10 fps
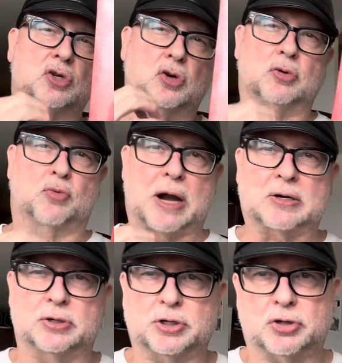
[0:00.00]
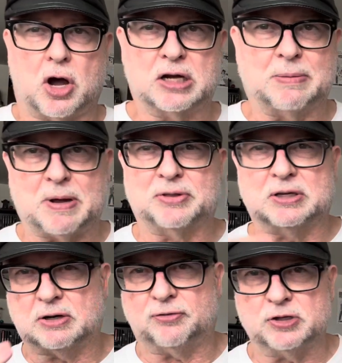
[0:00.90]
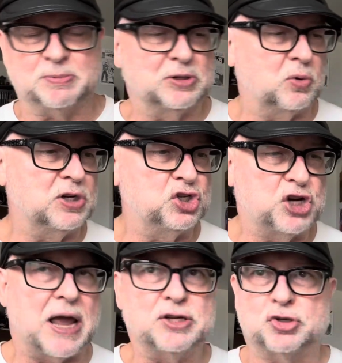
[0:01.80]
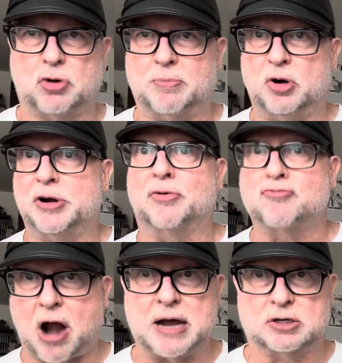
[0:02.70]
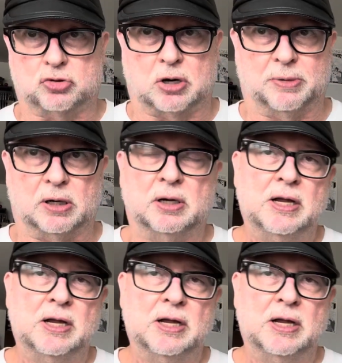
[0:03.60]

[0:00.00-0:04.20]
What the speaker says: a good record to talk about the difference between a jazz drummer and a rock drummer.